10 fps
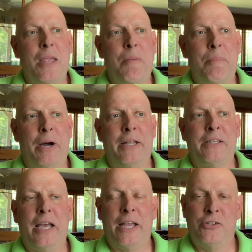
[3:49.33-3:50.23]

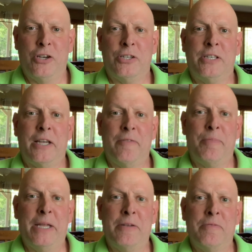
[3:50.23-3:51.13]
But I just have
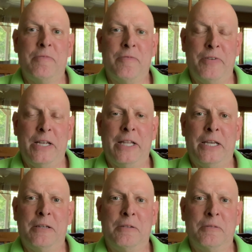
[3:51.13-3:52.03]
been
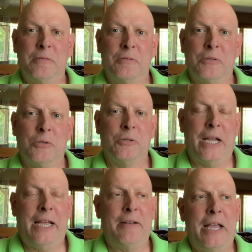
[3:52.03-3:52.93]
feeling, or
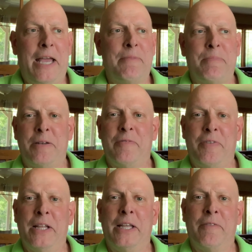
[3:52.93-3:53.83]
hadn't been
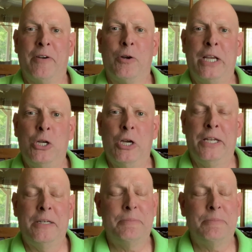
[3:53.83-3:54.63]
feeling very good